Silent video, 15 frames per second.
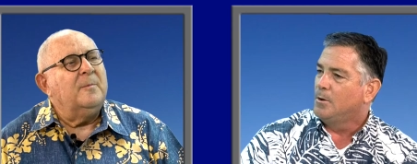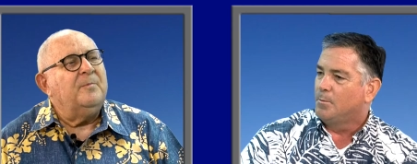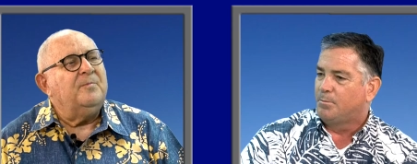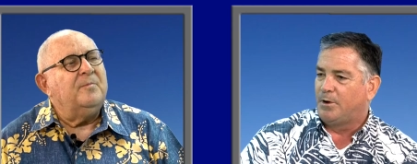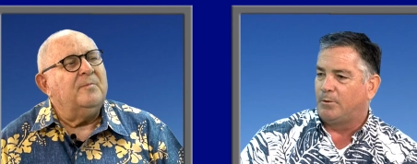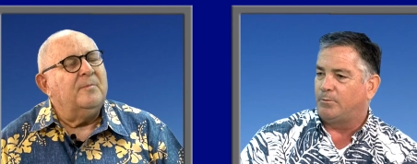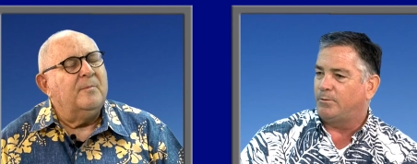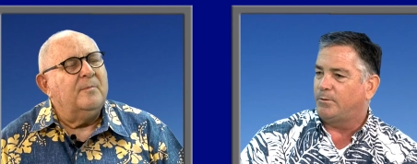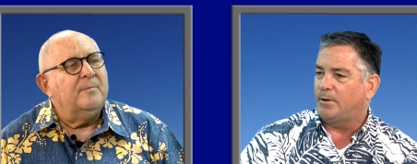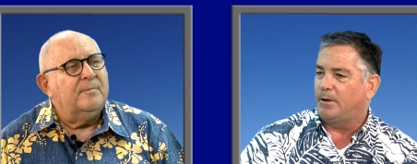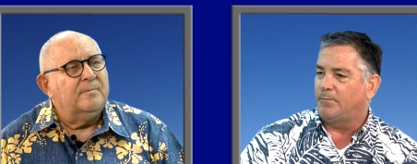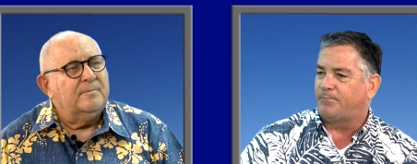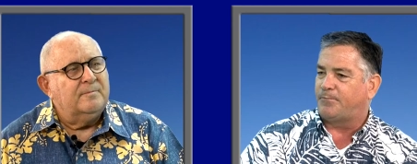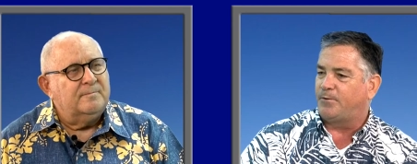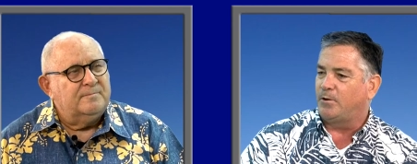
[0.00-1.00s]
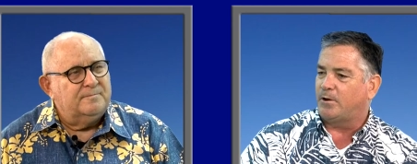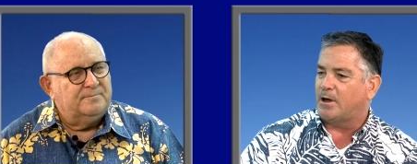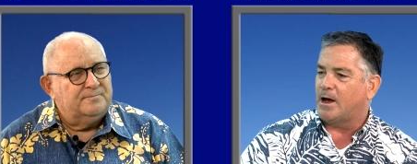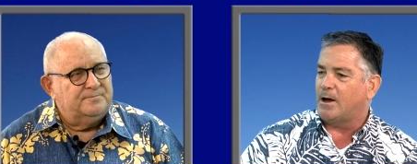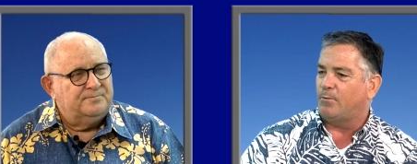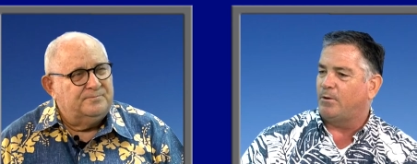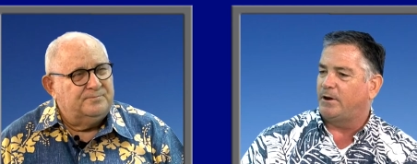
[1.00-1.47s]
Speaker 1: Well, if you
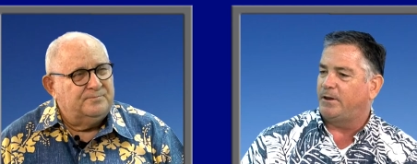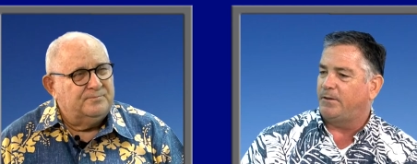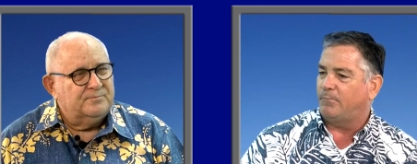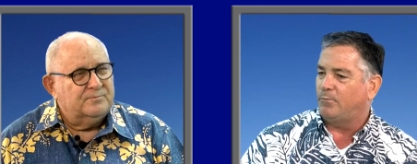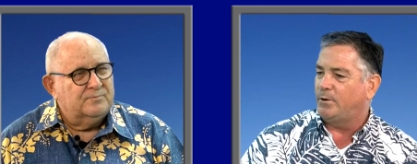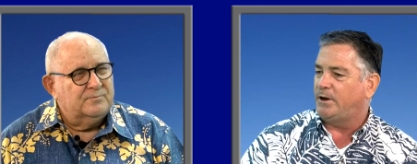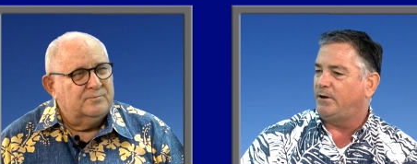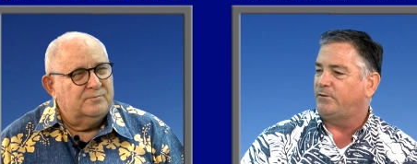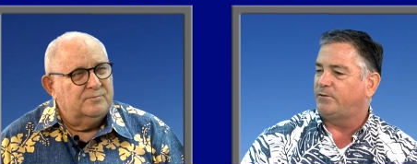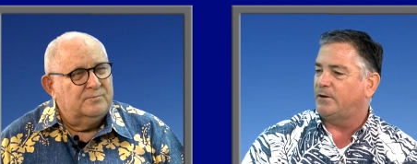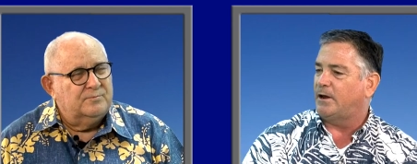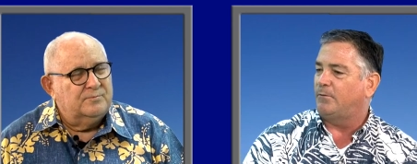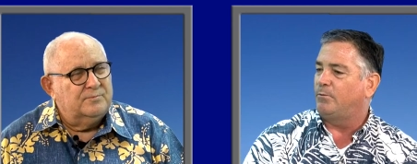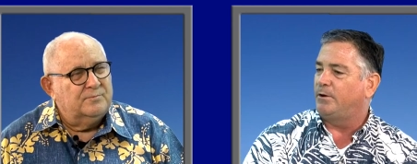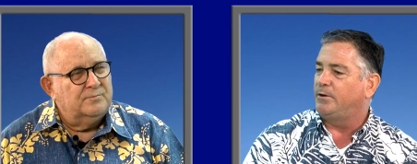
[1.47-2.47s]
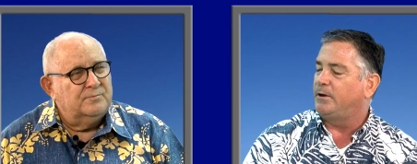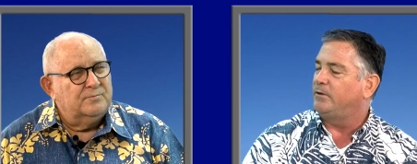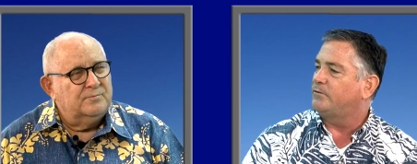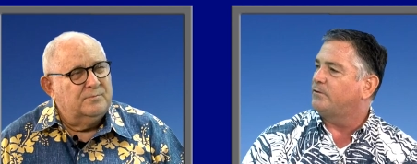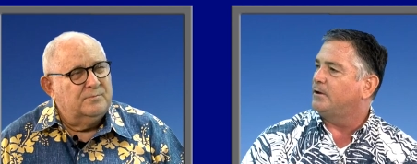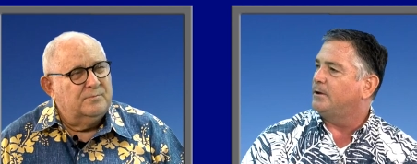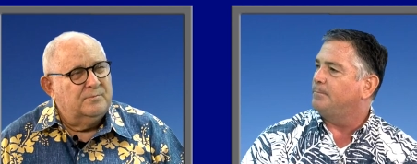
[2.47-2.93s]
caught what he said when
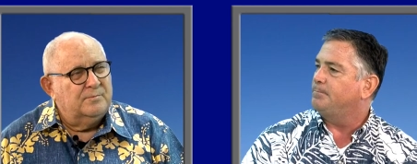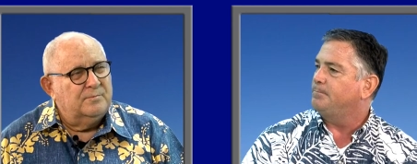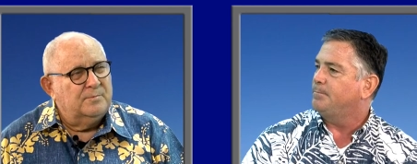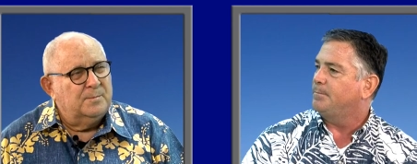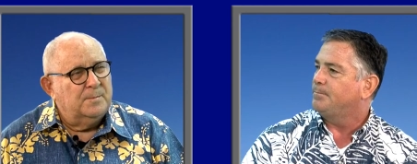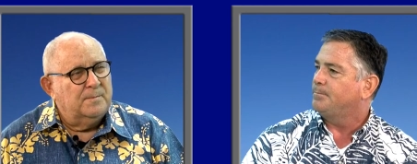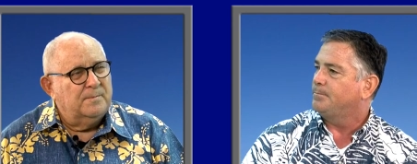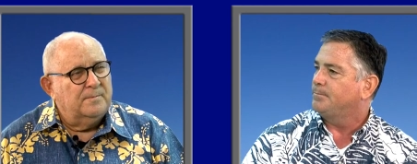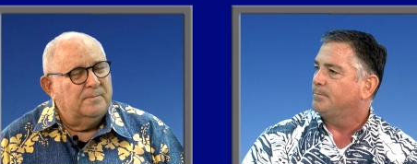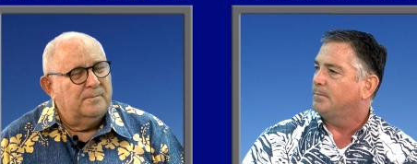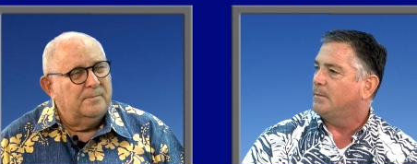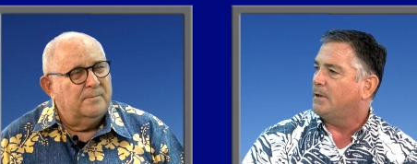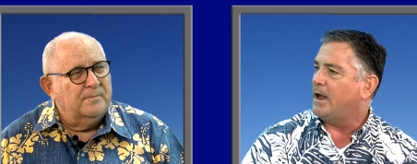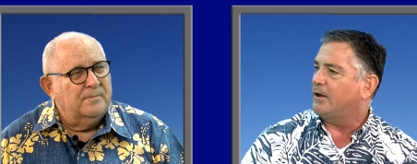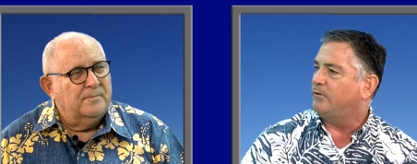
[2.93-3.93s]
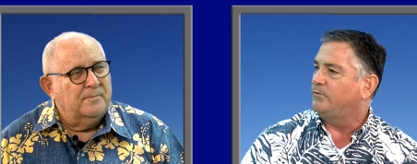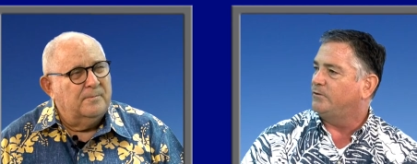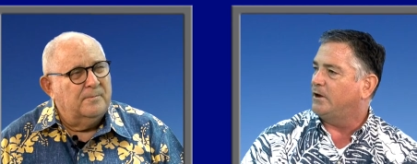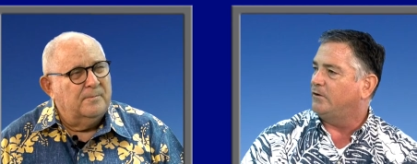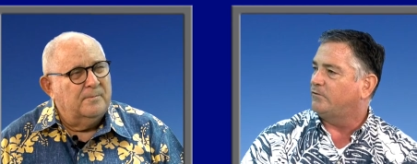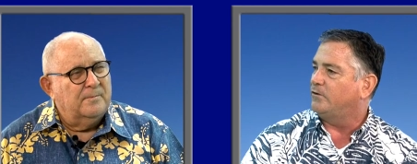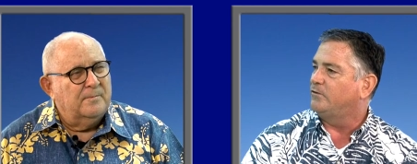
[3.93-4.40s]
these
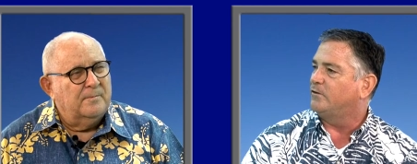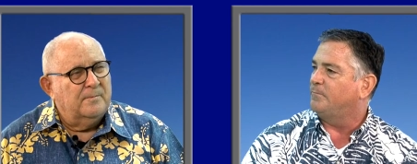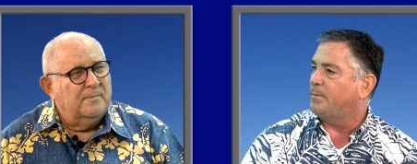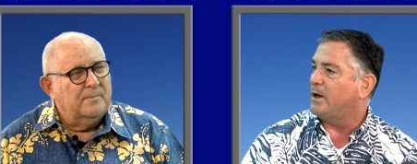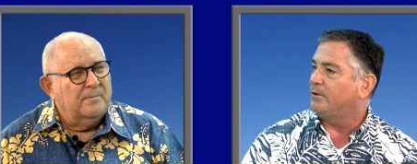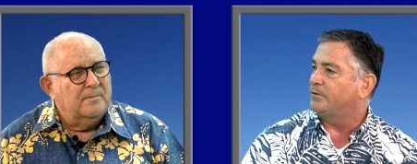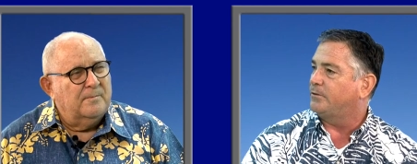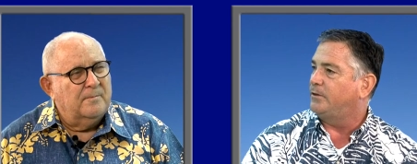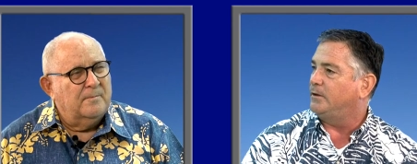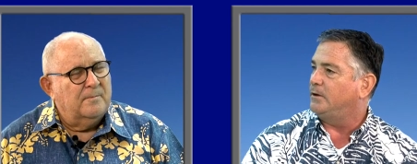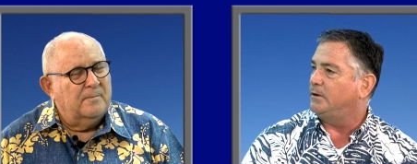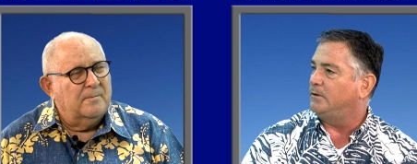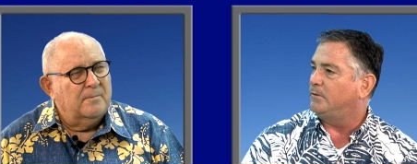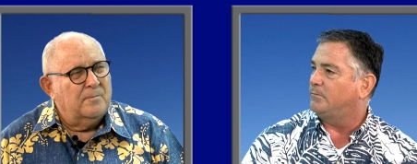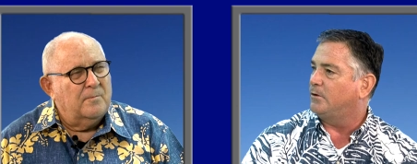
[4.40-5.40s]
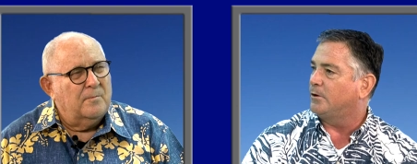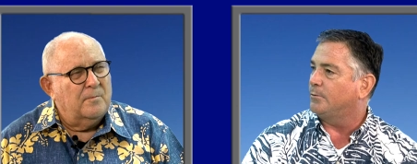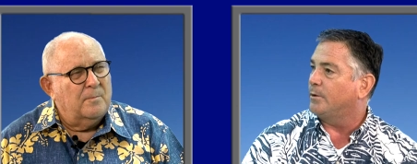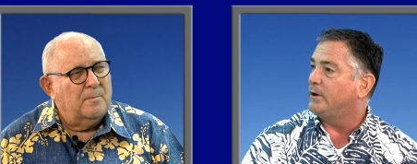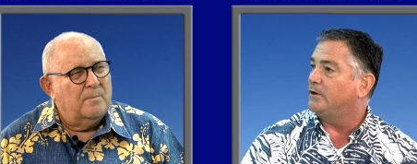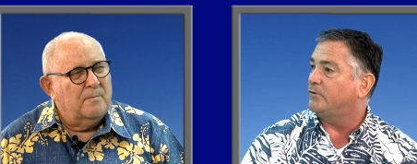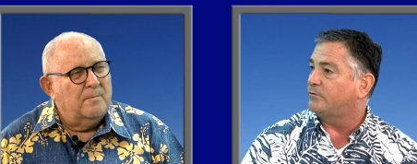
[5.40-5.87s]
accusations about the
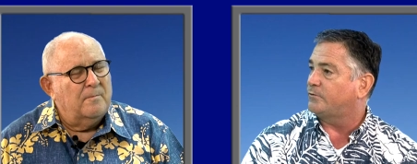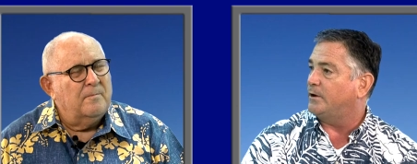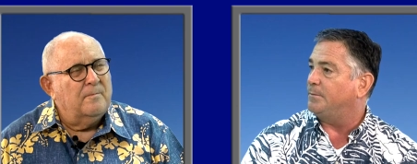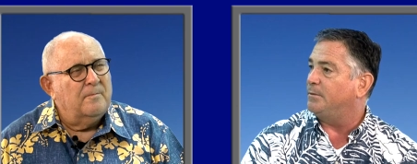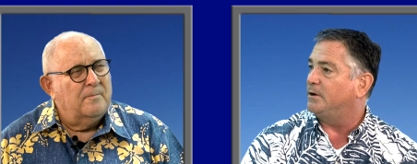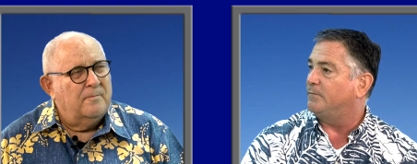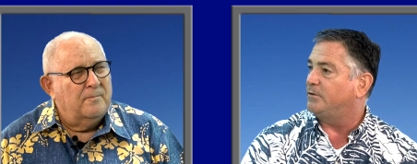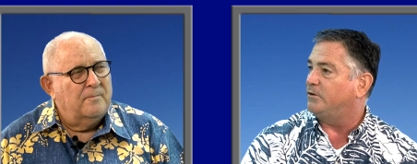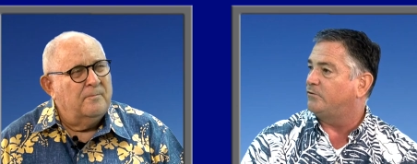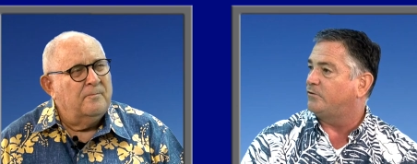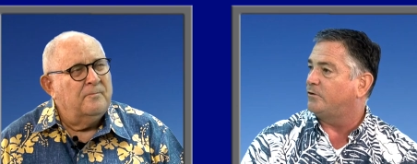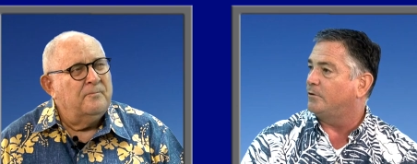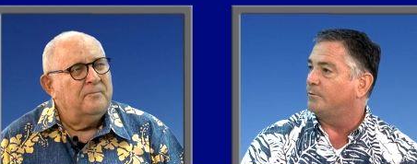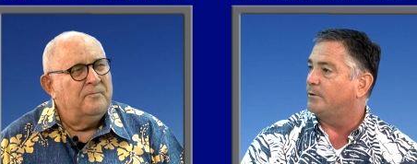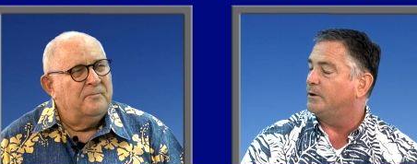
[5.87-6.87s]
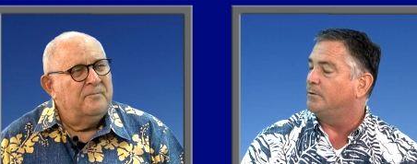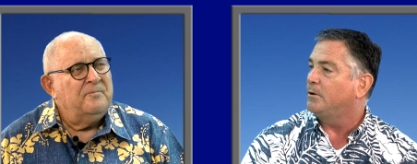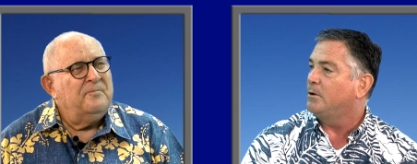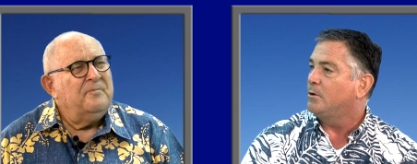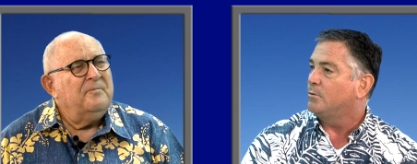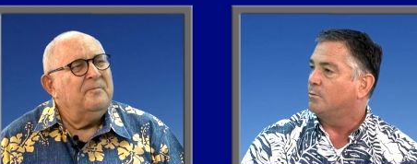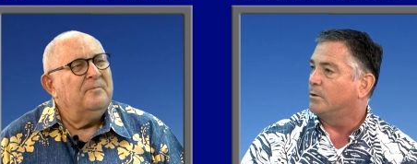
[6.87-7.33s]
horrendous treatment of these children
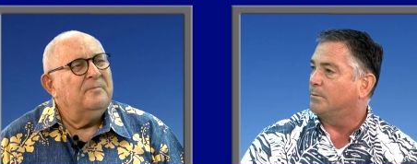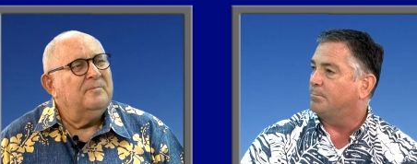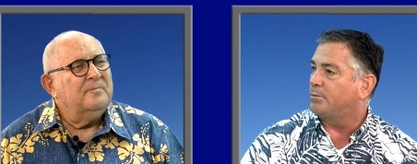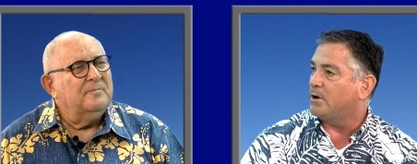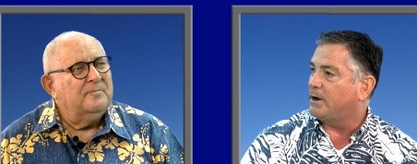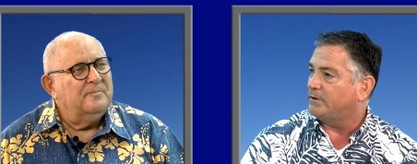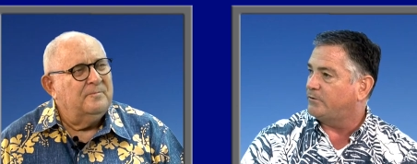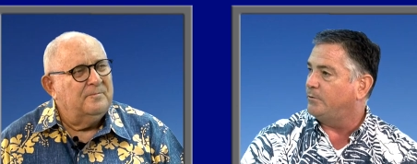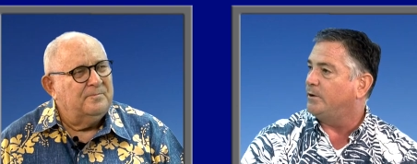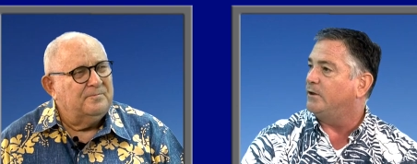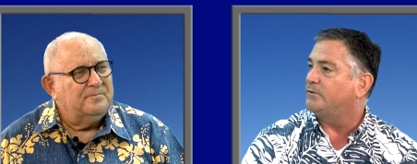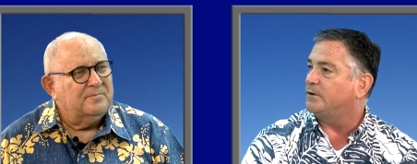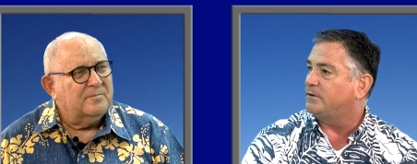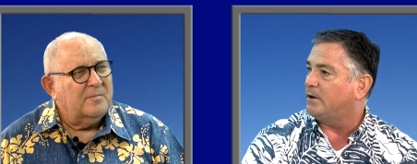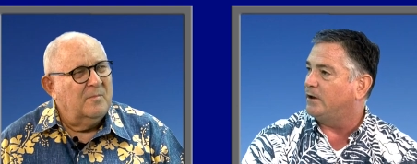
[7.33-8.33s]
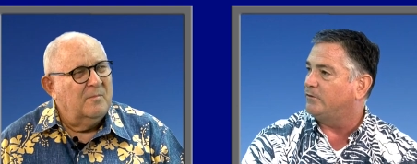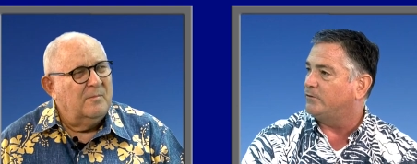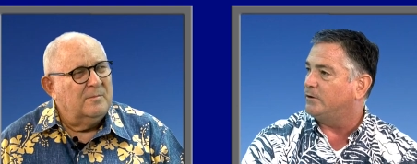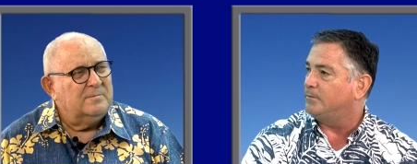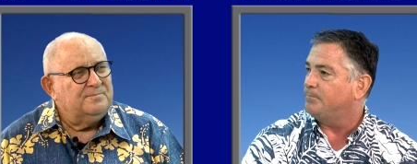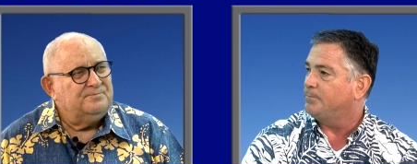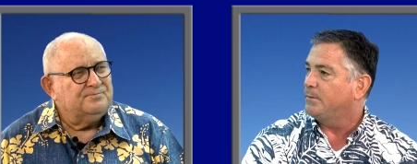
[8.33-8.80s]
were brought to his
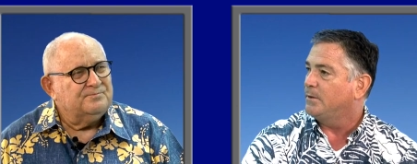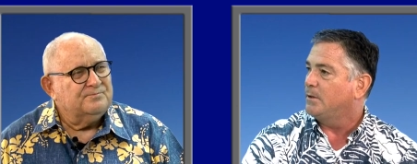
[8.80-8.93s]
attention,